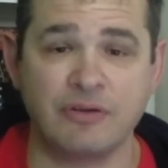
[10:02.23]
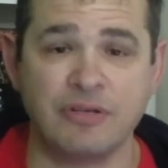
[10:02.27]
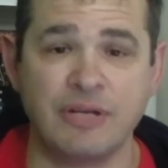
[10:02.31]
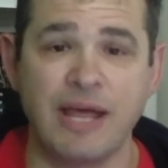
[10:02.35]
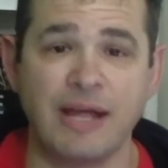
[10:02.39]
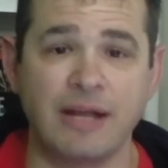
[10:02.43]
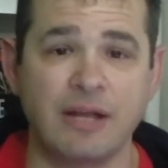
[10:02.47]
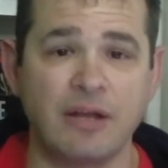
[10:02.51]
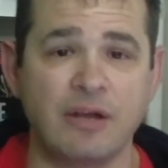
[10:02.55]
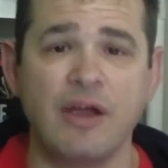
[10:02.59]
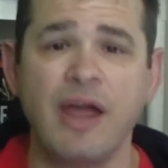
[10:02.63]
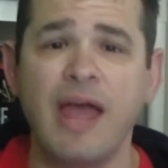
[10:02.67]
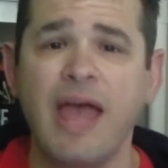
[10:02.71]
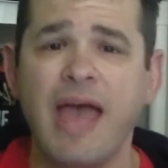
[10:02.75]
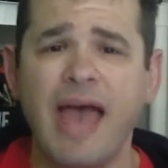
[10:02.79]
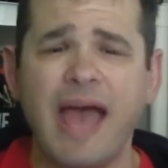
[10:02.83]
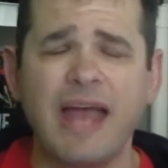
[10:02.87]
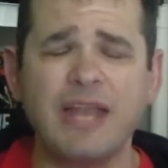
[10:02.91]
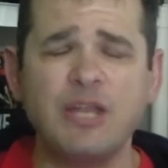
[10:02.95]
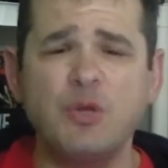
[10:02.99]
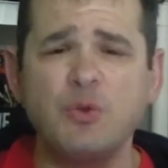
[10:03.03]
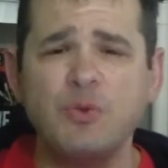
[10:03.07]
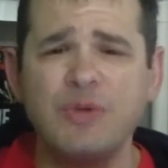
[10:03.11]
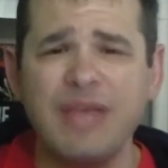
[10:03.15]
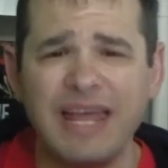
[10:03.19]
Dekker,
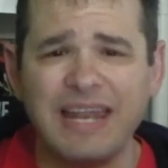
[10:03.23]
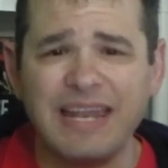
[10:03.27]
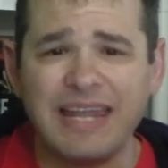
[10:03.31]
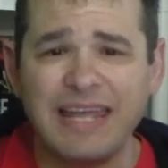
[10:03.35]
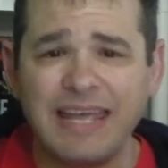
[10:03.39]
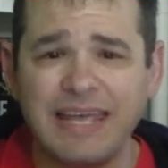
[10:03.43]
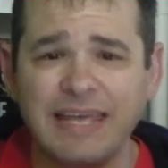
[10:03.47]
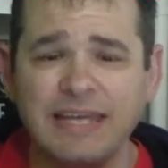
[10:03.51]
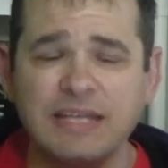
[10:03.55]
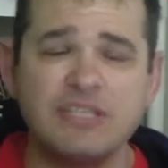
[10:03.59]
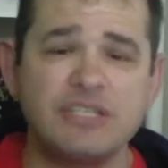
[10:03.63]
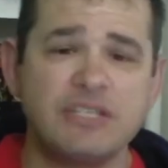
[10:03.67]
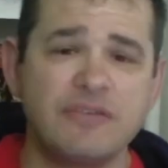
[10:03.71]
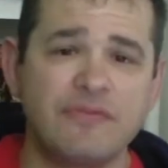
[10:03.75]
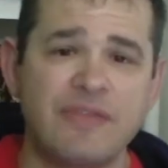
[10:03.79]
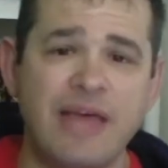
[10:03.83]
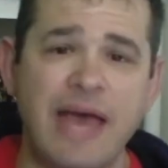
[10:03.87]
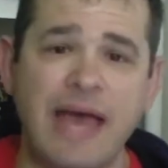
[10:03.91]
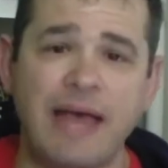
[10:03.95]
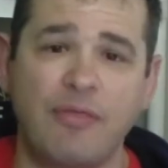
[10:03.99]
and you get hints of that